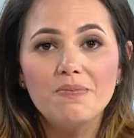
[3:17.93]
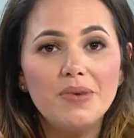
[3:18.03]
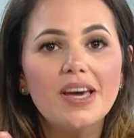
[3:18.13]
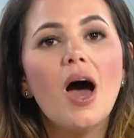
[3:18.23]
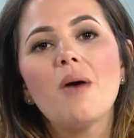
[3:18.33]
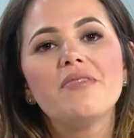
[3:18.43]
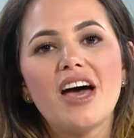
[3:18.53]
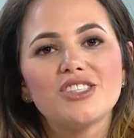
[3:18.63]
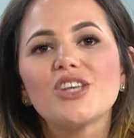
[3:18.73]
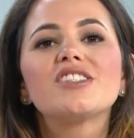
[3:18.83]
become
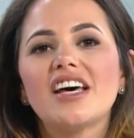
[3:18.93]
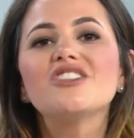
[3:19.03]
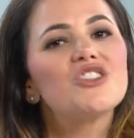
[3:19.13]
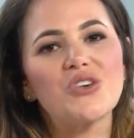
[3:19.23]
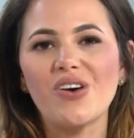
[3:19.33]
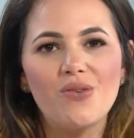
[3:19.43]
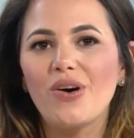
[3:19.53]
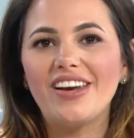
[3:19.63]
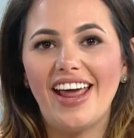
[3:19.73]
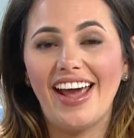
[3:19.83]
that success story
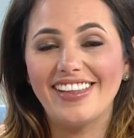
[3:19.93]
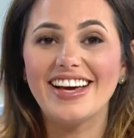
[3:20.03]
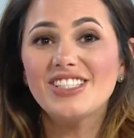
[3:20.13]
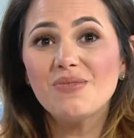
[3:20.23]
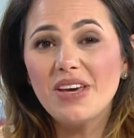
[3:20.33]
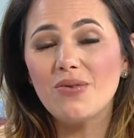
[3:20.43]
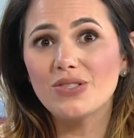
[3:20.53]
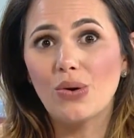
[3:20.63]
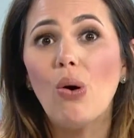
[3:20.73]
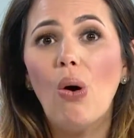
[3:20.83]
one day. And that to me
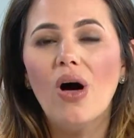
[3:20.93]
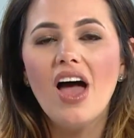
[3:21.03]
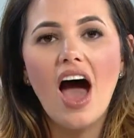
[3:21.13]
was a goal.